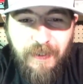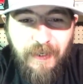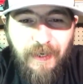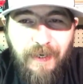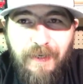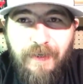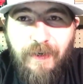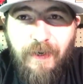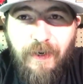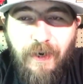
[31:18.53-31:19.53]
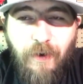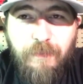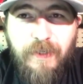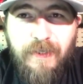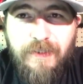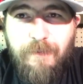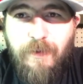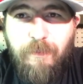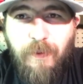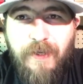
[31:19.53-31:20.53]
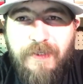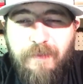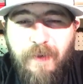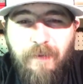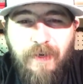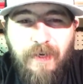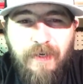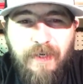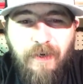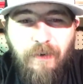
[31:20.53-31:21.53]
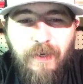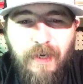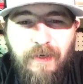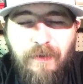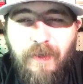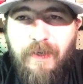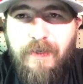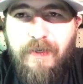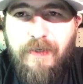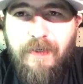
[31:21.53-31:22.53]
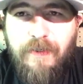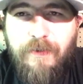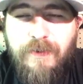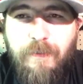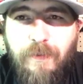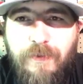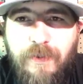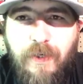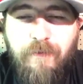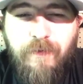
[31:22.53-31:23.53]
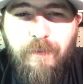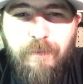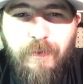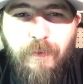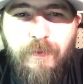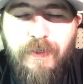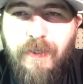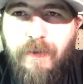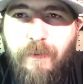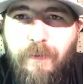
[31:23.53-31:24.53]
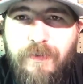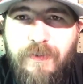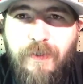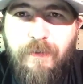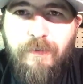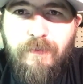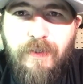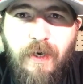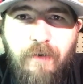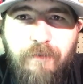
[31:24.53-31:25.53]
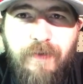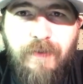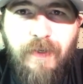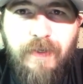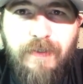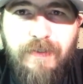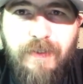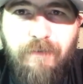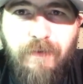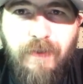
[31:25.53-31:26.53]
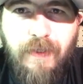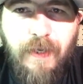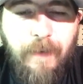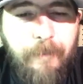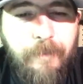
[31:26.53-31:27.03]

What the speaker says: And hope to get some new places. Maybe head to Carroll County Lake and do some more stuff up north in Illinois. Newton, Coffeen Lake, stuff like that.